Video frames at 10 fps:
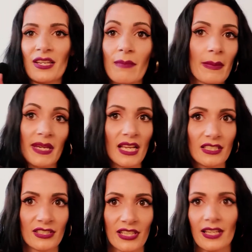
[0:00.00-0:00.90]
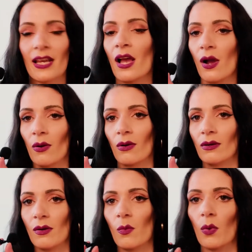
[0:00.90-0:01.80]
maybe next year,
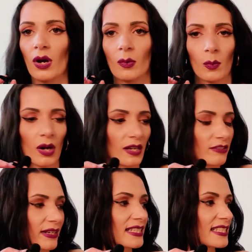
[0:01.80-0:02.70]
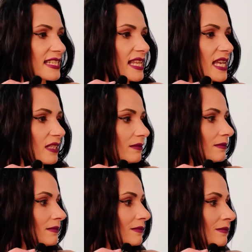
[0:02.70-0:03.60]
what I'd rate it then.
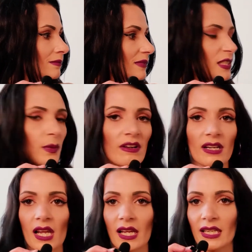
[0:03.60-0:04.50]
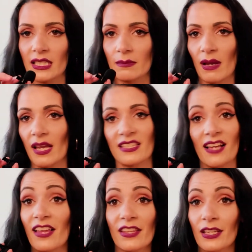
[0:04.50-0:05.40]
It's where I like it. It's
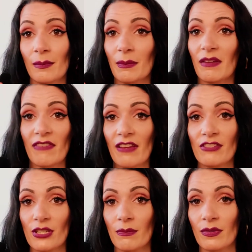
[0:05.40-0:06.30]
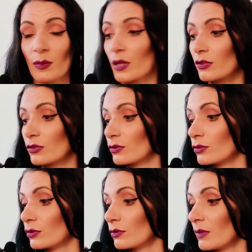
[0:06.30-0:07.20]
either gonna be my favourite jumper in the world
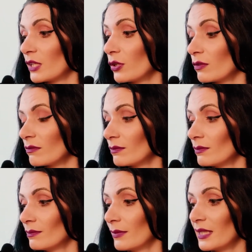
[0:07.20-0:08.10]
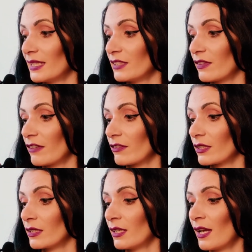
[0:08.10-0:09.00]
or my least
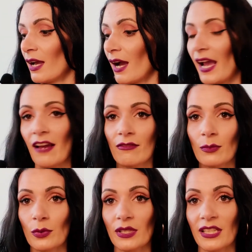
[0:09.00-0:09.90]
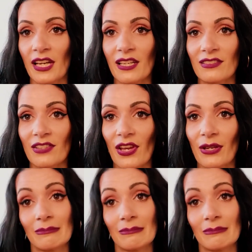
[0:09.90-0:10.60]
favourite. I haven't worn it yet, so